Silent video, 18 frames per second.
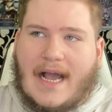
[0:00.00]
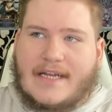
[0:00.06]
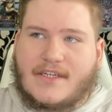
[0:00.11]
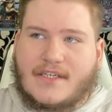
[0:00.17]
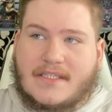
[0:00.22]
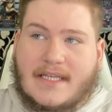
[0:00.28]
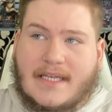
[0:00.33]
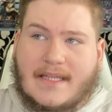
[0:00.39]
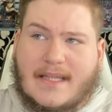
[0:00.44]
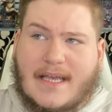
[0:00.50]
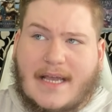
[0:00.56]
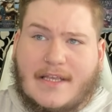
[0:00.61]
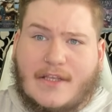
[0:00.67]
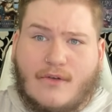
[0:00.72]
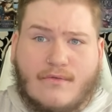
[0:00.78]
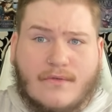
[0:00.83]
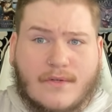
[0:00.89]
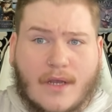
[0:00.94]
I just think
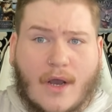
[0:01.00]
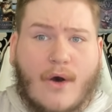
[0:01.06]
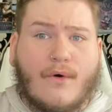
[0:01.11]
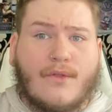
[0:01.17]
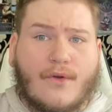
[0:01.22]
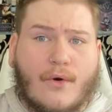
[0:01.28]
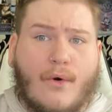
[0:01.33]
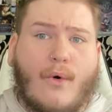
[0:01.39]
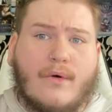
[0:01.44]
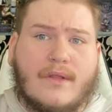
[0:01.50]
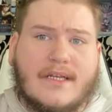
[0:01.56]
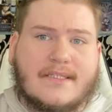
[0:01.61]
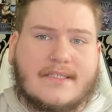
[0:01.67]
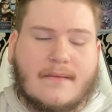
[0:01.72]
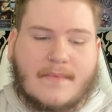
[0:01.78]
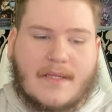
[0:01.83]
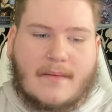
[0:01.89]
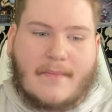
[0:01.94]
that you know they're holding
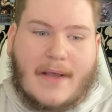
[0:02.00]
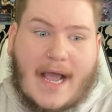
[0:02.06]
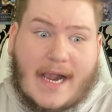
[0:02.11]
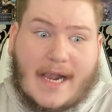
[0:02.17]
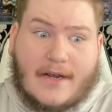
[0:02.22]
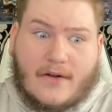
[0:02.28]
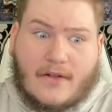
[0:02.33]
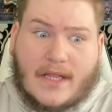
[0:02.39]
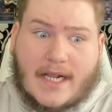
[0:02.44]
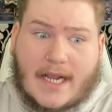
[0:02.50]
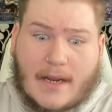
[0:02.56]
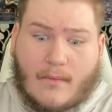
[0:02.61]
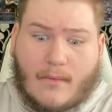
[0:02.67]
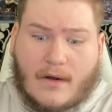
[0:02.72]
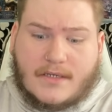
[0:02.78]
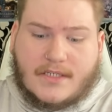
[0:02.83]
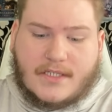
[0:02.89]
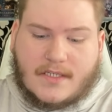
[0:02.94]
something back and you're like, I
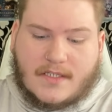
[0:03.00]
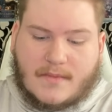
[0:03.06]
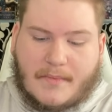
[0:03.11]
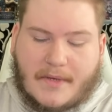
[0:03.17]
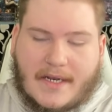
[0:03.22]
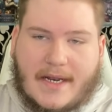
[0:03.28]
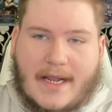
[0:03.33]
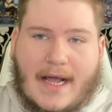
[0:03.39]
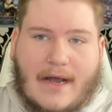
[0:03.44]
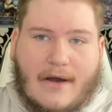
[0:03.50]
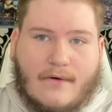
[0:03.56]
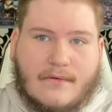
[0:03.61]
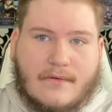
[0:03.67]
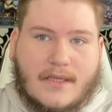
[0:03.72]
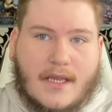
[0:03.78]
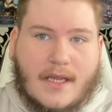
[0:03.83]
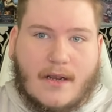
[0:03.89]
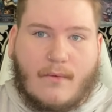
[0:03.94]
want you to spit it
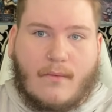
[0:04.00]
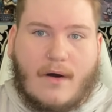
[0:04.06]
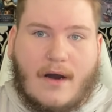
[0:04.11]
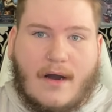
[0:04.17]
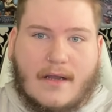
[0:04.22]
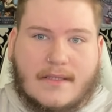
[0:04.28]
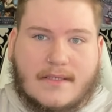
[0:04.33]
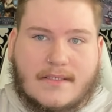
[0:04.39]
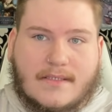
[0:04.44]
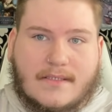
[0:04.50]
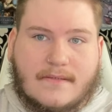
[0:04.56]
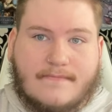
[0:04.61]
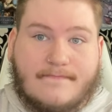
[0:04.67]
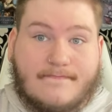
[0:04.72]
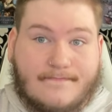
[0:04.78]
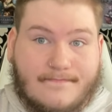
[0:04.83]
out. King of Wands.